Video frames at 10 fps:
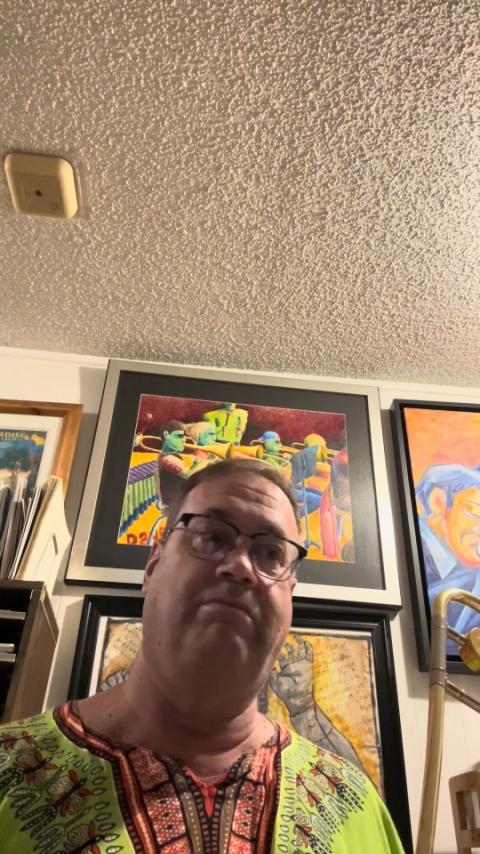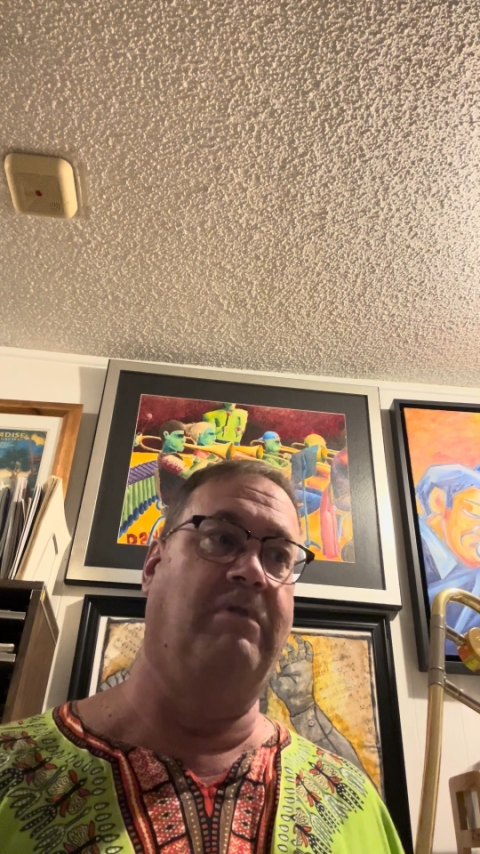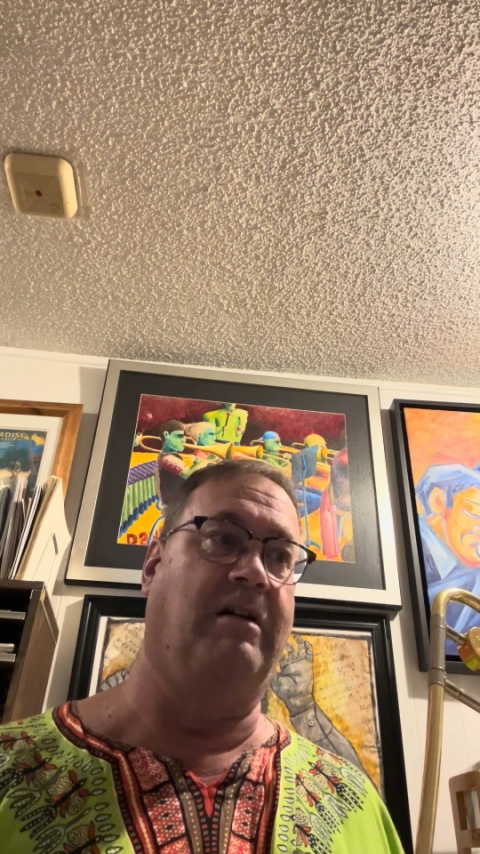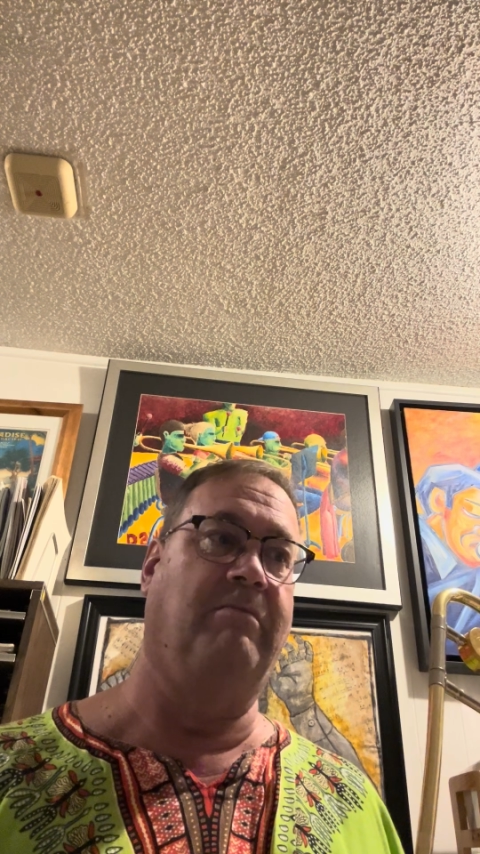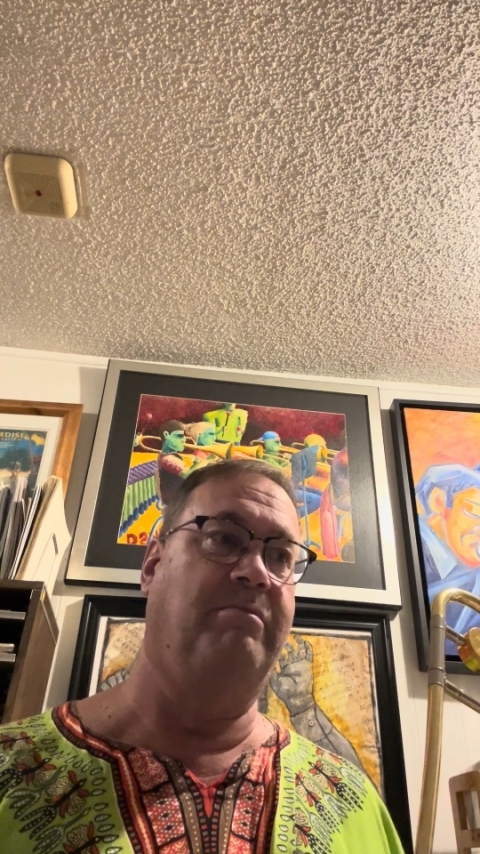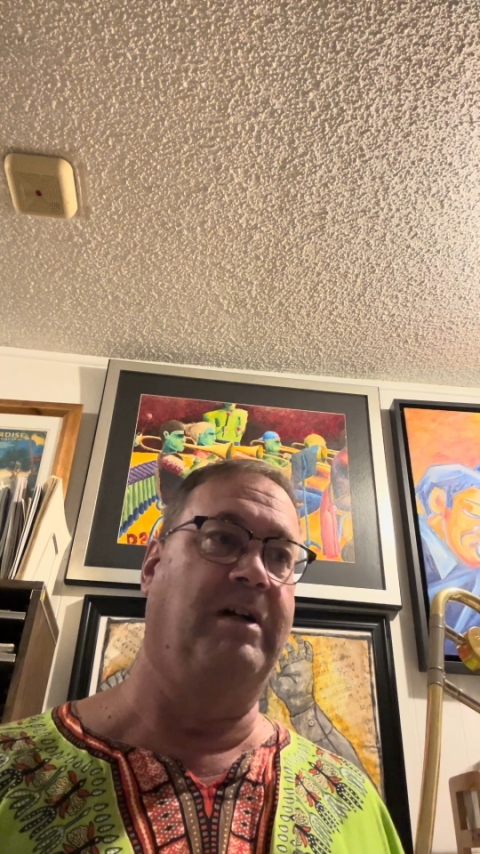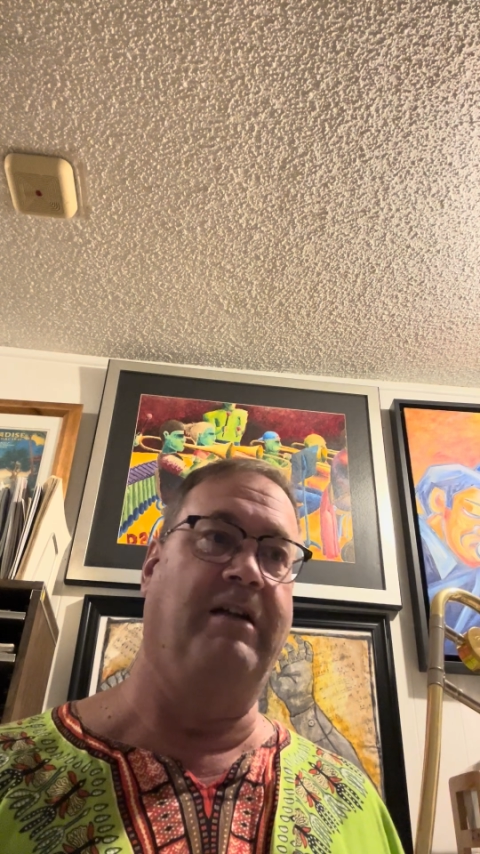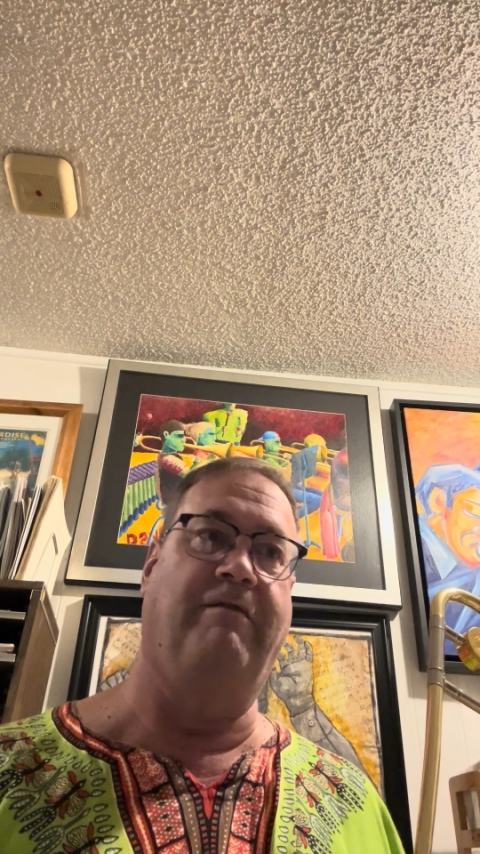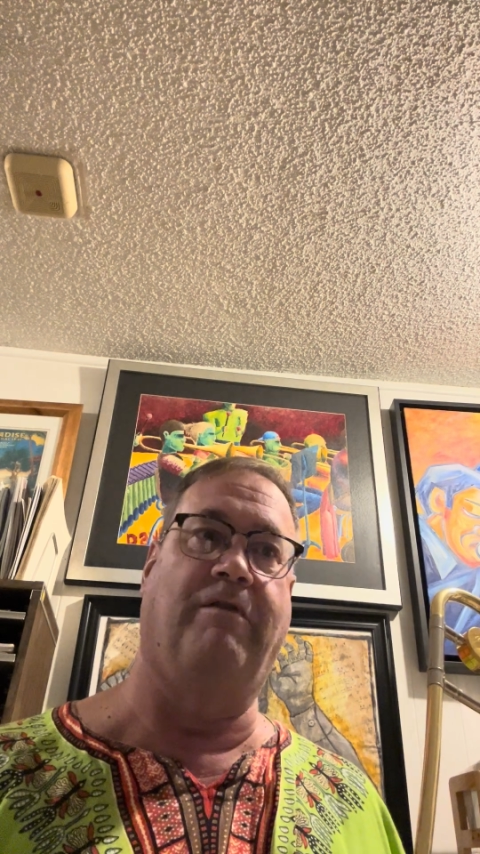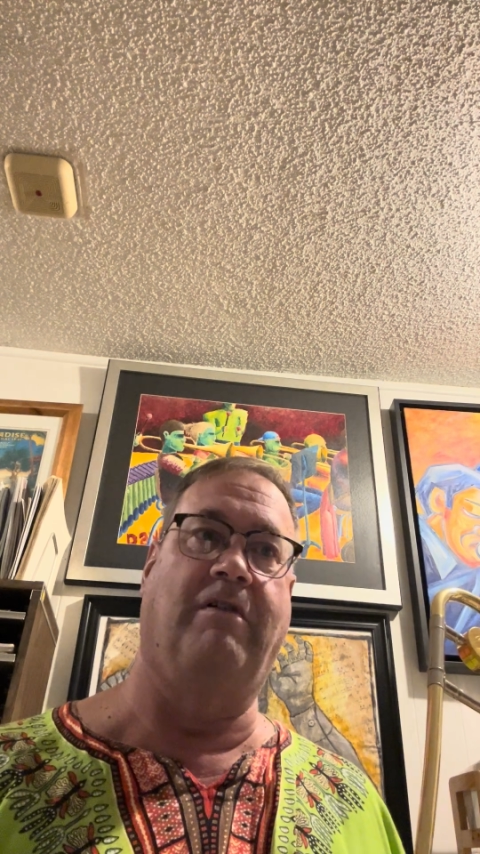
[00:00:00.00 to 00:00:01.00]
like
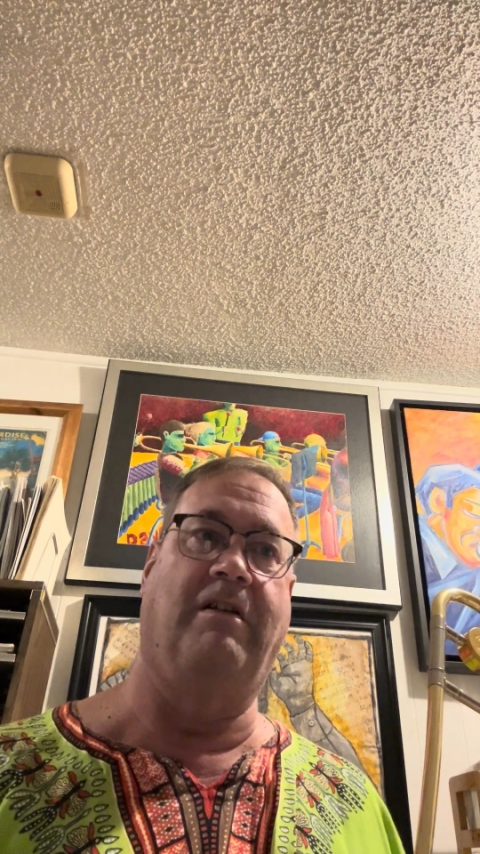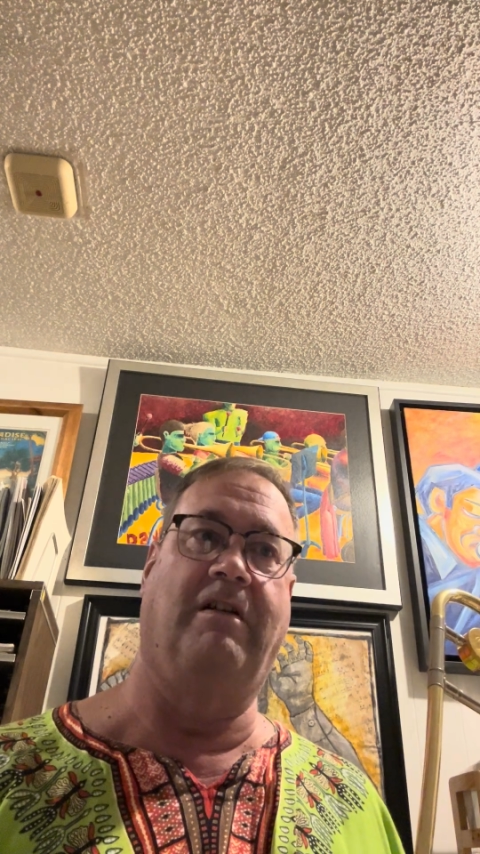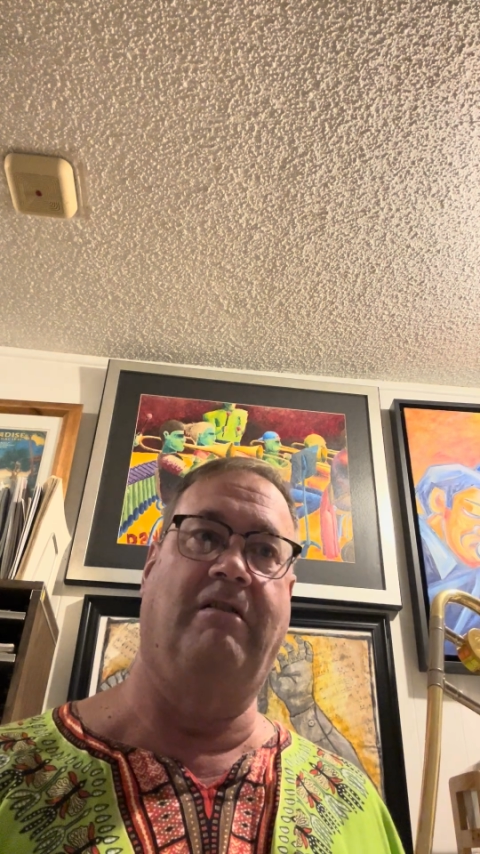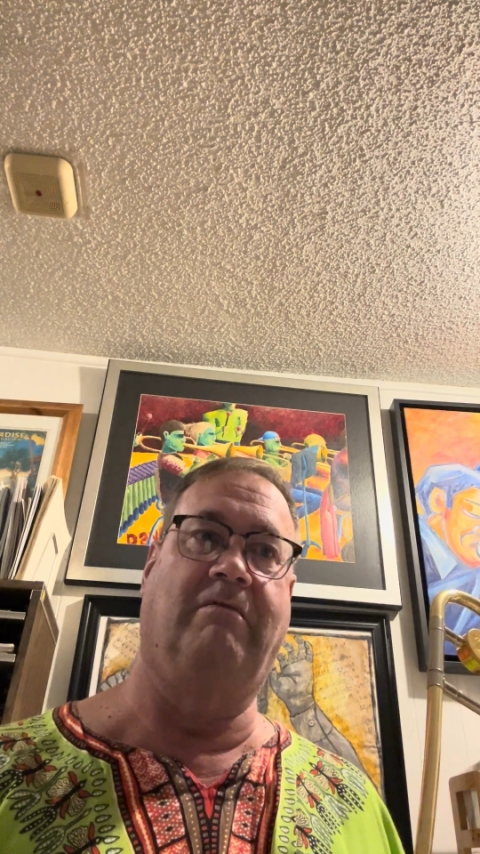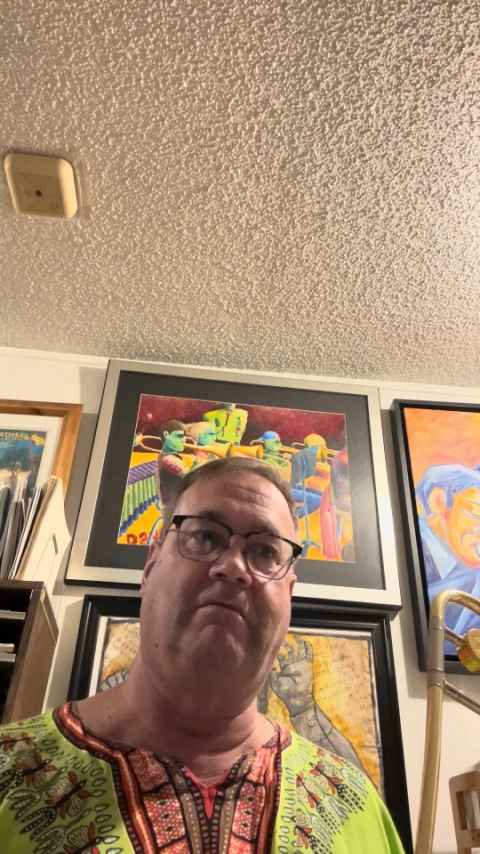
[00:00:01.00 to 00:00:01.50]
paid for it at a